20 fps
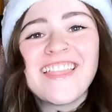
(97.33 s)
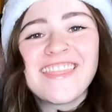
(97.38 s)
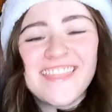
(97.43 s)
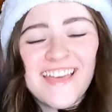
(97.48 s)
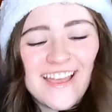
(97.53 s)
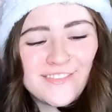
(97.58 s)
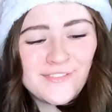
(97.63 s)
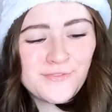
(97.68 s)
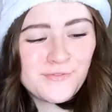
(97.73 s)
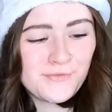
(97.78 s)

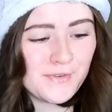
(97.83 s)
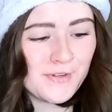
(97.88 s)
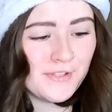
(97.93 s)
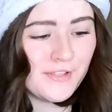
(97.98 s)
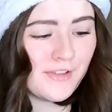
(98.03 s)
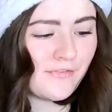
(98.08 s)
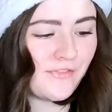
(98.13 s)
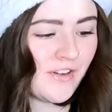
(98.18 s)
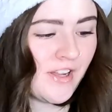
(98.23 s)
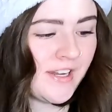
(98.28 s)
That's
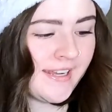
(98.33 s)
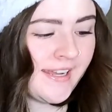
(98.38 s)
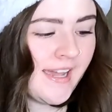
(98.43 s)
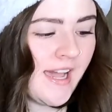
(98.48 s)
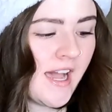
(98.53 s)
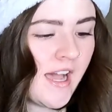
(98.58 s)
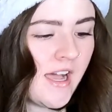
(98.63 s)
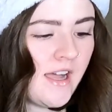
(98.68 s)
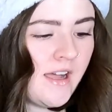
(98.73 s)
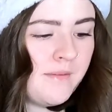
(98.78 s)
really funny.
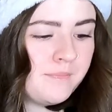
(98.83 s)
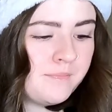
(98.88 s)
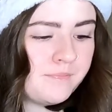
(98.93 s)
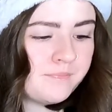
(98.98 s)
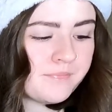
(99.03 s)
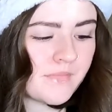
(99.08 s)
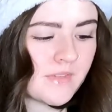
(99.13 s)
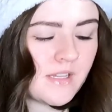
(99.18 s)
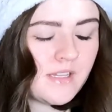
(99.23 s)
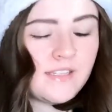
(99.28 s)

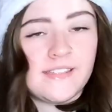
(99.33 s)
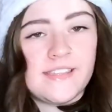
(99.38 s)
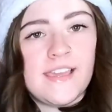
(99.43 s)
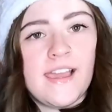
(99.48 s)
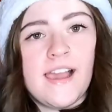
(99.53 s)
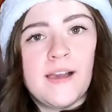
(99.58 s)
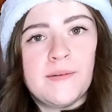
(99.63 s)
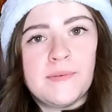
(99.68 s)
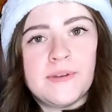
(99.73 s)
Yeah,